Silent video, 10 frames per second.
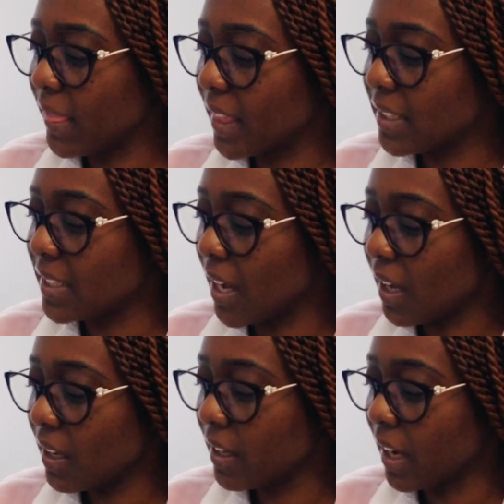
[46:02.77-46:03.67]
in the
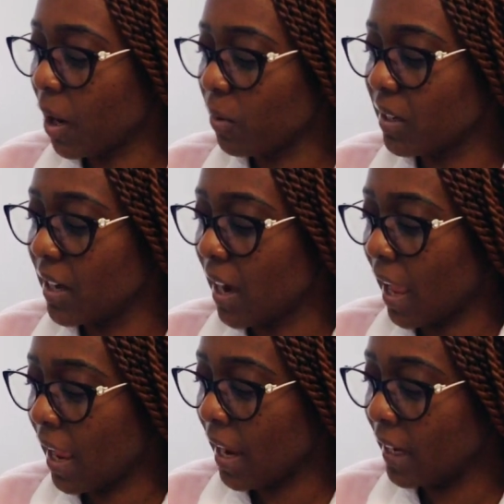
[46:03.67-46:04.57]
Dark, Cloud
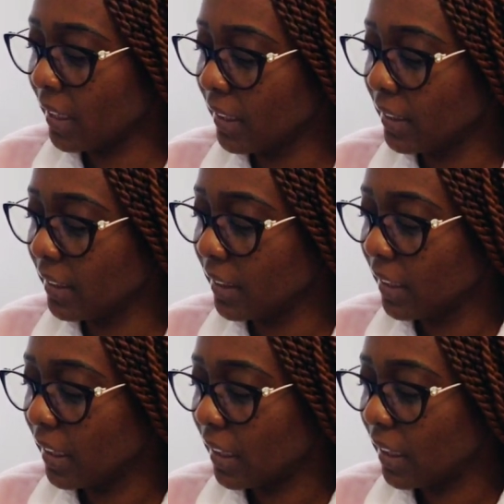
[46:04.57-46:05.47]
Nine.
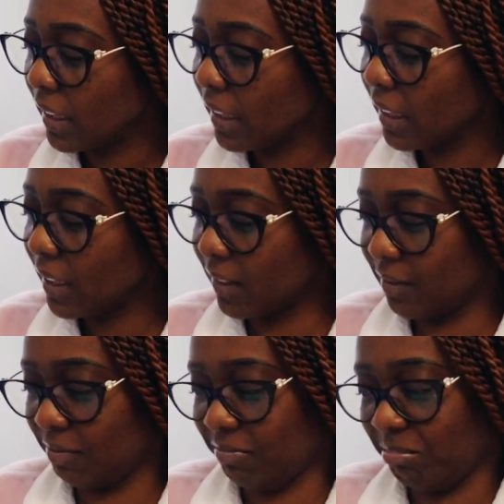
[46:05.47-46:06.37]

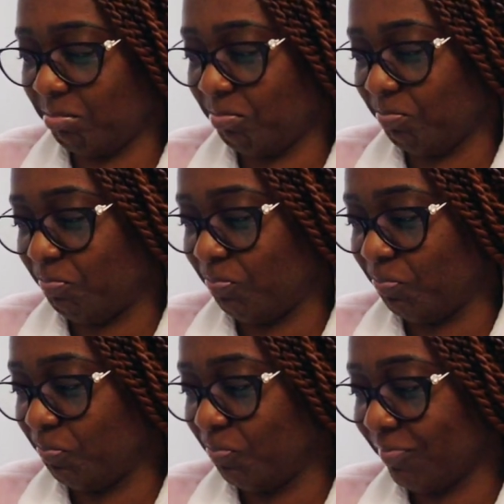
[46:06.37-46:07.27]
So
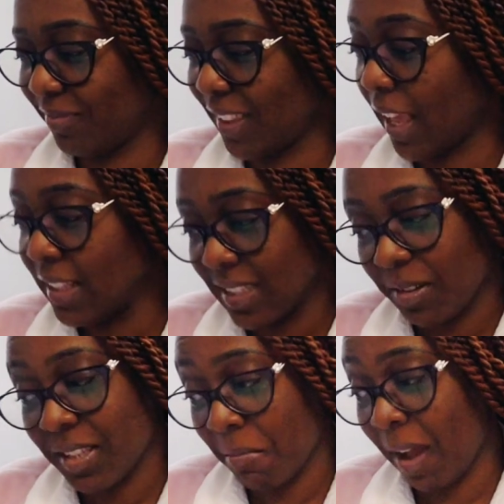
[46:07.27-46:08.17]

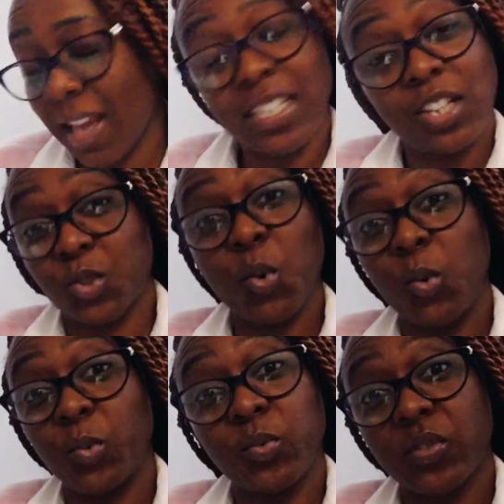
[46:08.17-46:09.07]
some Asha
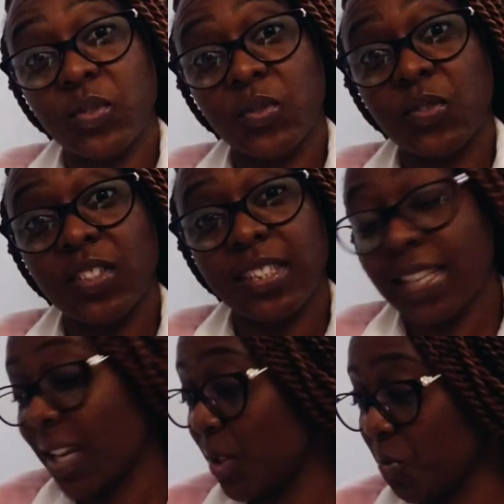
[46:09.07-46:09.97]
songs.
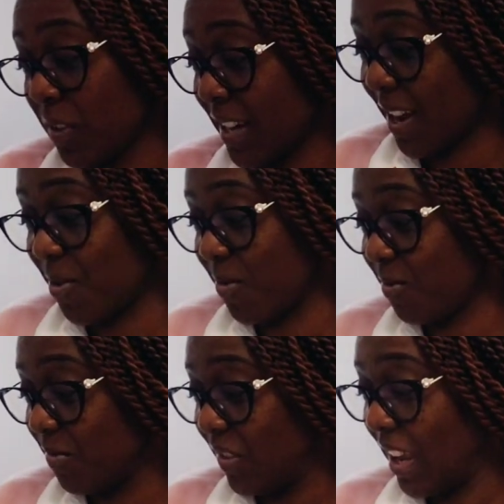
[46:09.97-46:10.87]
Take You
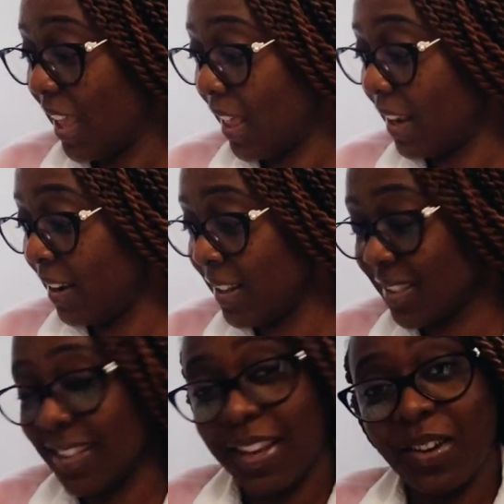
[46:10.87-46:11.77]
Down.
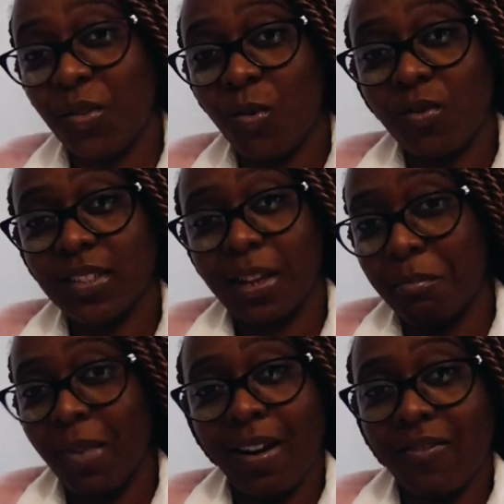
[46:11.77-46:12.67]
Let's Get It On.
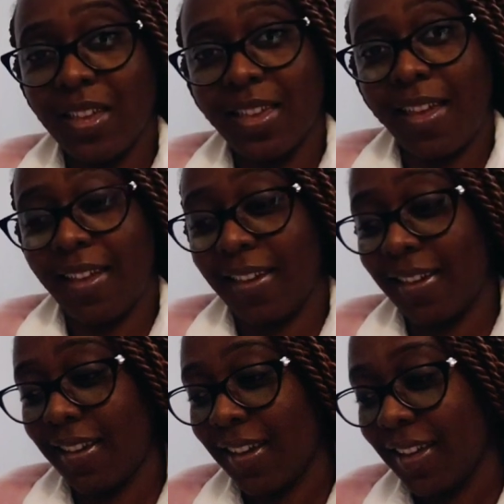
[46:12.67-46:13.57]
Some Marvin Gaye.
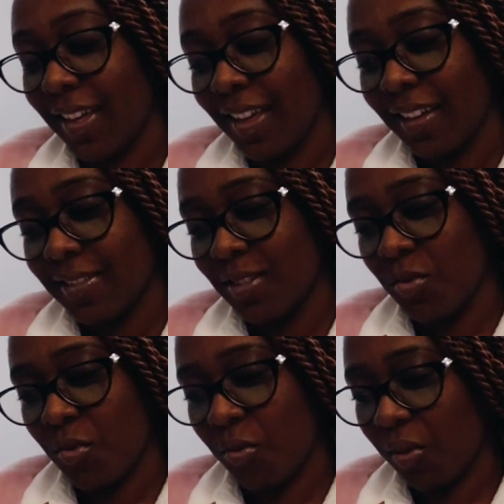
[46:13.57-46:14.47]

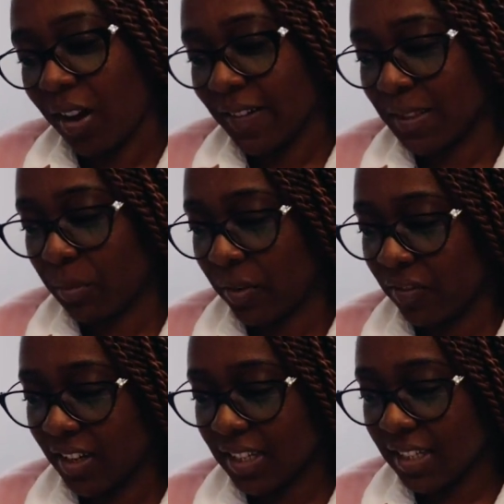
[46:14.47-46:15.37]
Yo, I was
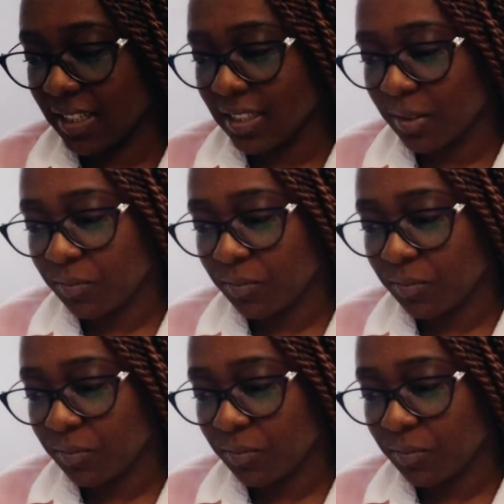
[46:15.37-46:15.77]
perverted.